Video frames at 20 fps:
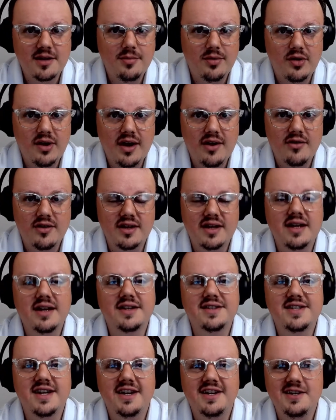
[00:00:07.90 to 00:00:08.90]
how to get
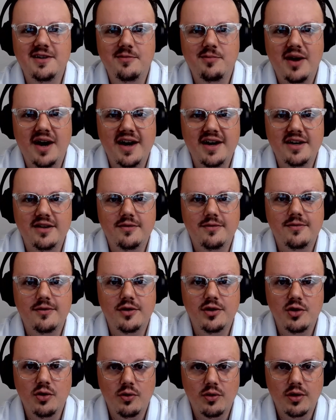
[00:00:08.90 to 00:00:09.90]
executive buy-in for
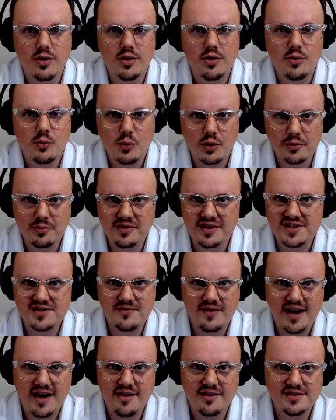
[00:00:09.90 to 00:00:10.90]
your workplace
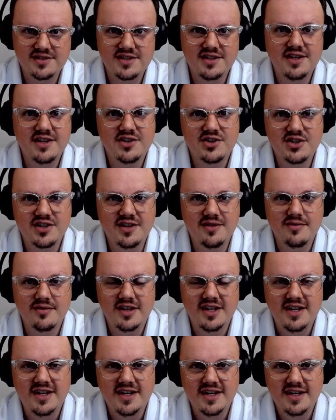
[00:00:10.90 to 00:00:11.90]
violence initiative.
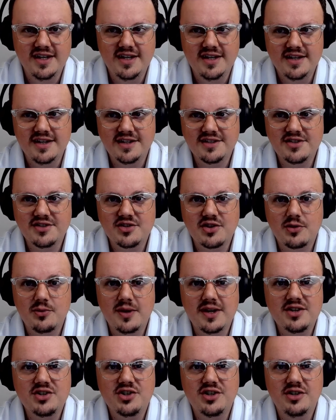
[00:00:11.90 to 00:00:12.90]
This is a
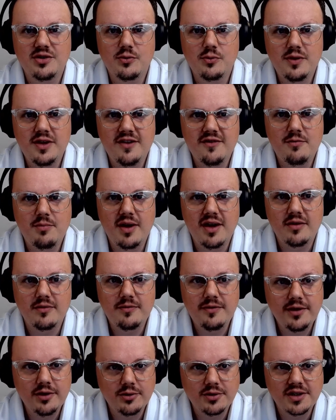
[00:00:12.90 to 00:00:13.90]
question we've been
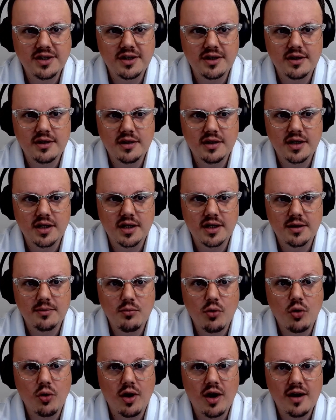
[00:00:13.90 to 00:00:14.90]
fielding
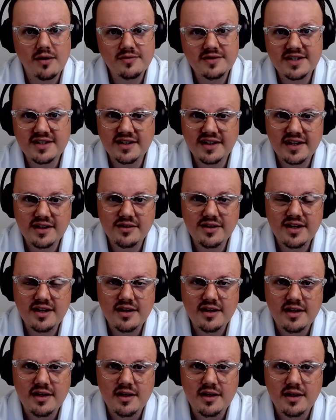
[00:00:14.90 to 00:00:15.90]
more often
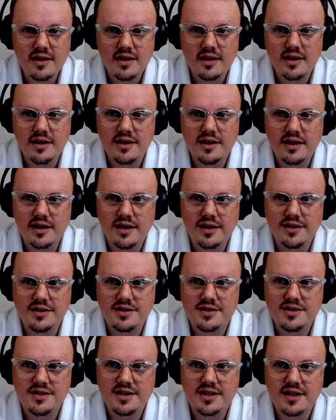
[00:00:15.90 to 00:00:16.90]
lately,
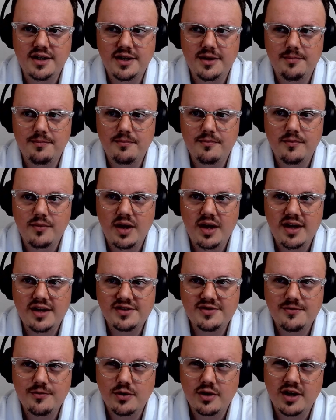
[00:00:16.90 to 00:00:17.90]
and
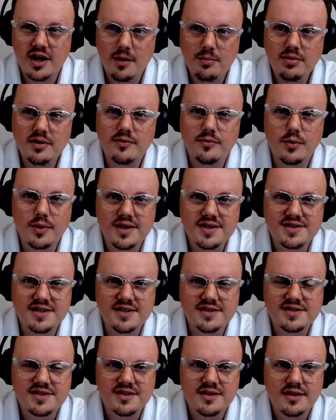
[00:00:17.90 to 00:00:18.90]
it's for a couple of
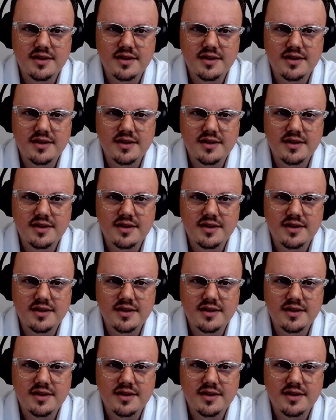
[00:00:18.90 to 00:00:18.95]
reasons.